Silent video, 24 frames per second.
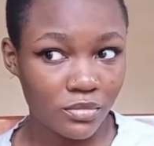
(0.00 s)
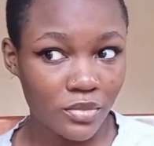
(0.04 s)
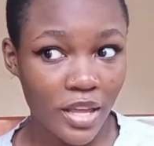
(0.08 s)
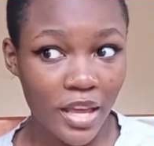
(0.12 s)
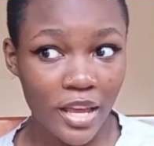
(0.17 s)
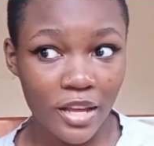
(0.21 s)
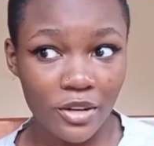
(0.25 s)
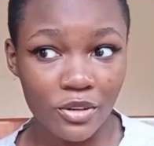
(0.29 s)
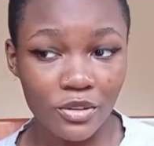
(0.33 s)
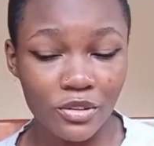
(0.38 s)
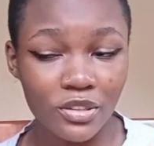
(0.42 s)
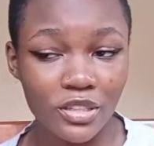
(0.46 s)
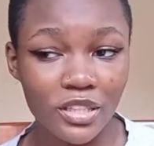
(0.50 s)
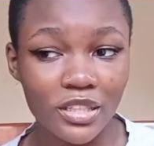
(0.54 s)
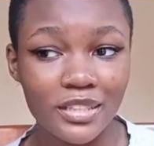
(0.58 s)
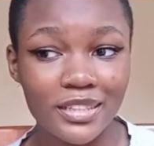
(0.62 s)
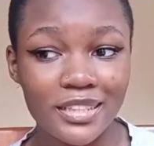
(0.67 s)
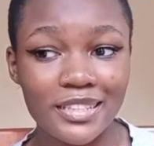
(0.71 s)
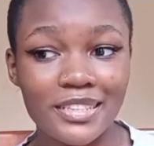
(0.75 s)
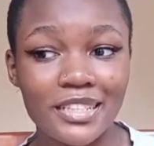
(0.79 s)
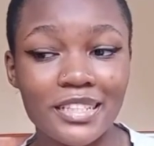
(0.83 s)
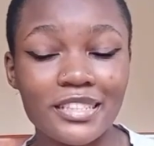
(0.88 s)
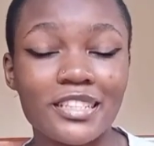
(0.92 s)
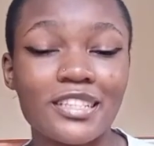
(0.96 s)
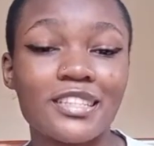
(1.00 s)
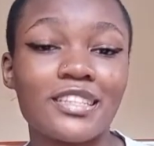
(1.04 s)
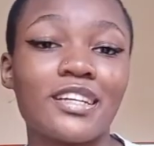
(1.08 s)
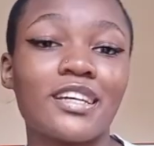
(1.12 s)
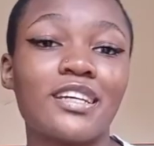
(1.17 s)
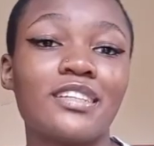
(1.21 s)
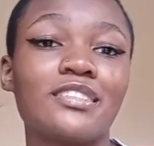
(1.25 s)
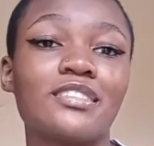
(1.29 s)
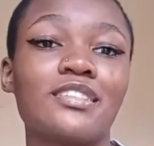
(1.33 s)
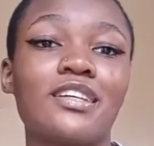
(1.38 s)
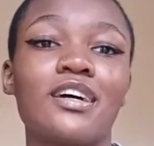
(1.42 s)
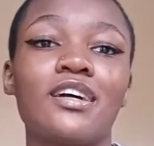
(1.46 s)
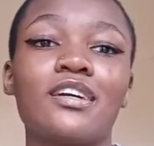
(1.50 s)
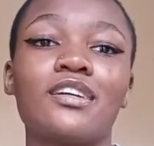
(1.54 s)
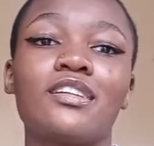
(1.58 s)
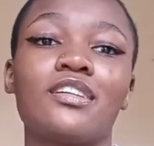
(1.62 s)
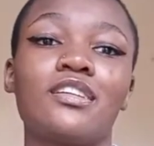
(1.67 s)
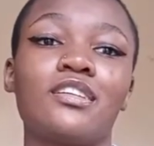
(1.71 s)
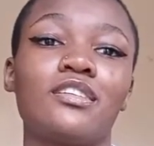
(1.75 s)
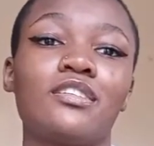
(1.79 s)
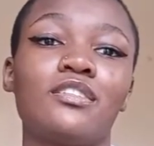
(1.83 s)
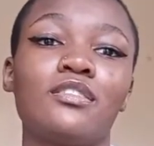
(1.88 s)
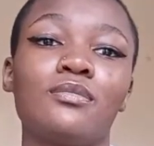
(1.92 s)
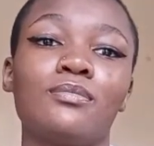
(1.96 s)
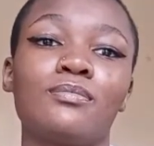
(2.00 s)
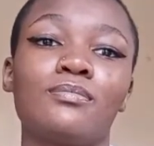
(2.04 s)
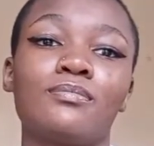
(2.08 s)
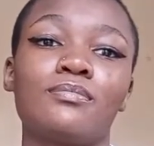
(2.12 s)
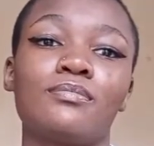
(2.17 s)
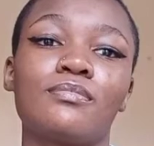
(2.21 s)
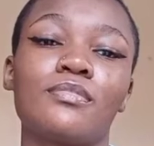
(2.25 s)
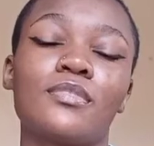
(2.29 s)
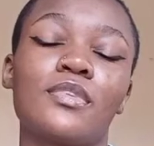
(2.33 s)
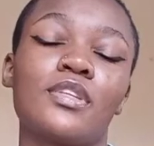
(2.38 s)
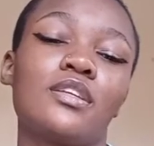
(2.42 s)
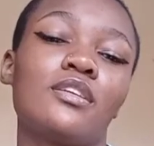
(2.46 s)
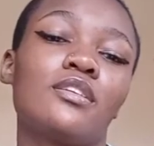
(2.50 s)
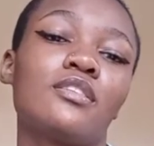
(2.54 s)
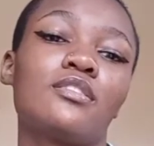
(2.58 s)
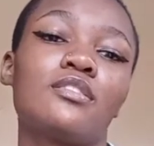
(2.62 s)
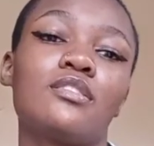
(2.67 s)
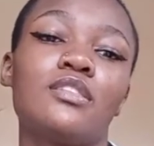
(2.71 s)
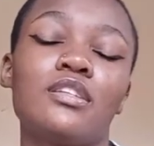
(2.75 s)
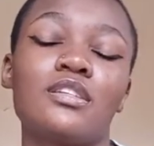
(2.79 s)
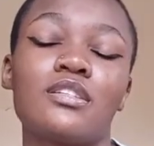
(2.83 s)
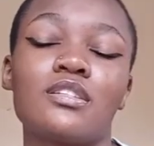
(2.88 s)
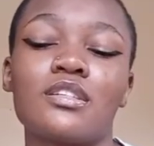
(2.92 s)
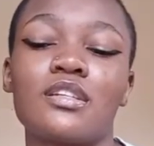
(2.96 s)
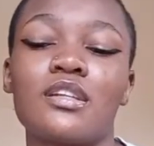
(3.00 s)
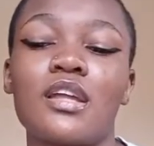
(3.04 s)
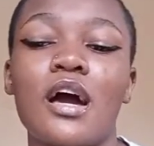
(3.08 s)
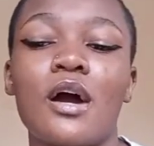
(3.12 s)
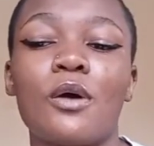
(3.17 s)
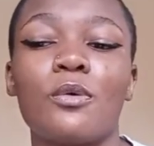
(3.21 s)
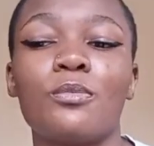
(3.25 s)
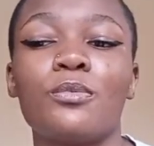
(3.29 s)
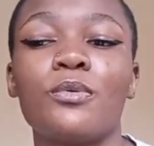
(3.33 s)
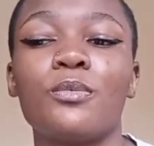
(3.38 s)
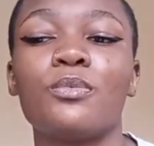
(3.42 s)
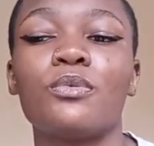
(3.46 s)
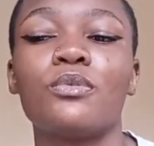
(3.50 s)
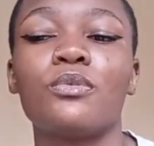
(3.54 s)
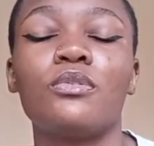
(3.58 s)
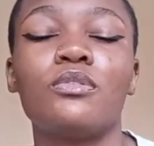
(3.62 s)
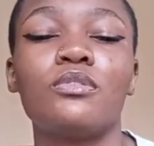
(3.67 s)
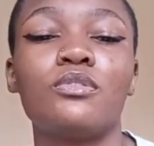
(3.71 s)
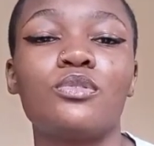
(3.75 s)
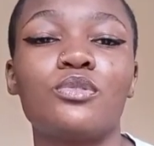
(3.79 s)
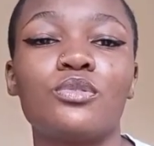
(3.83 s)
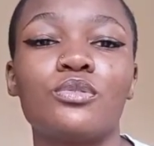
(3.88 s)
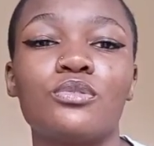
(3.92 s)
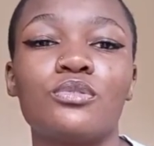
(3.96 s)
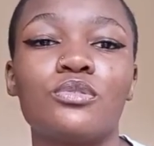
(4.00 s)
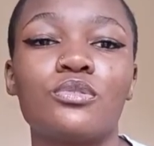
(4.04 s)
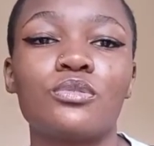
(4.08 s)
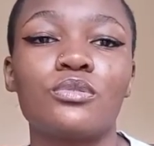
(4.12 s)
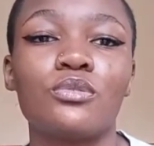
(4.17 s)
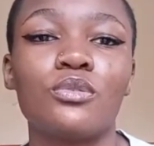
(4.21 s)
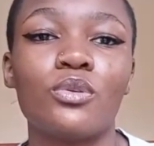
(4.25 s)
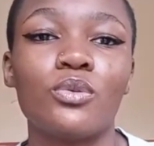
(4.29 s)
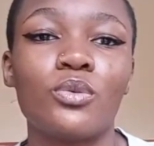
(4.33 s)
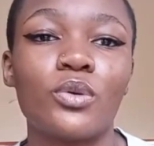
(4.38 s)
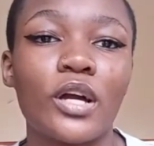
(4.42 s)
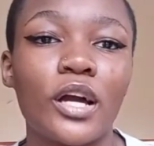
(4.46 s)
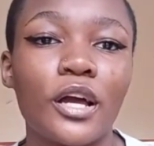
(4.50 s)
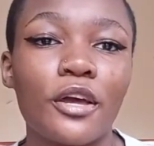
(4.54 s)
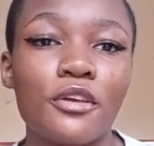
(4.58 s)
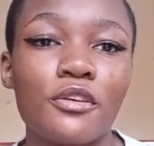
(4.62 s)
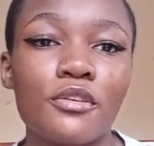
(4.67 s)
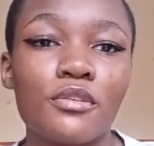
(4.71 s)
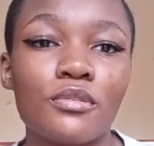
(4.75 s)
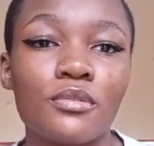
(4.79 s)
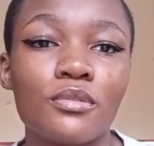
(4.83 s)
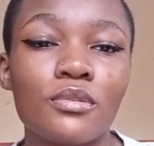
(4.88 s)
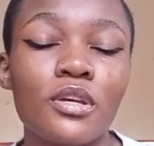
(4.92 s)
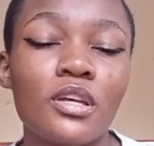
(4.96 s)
I don't think there's such a thing as ugly. It's just how people choose to look at you.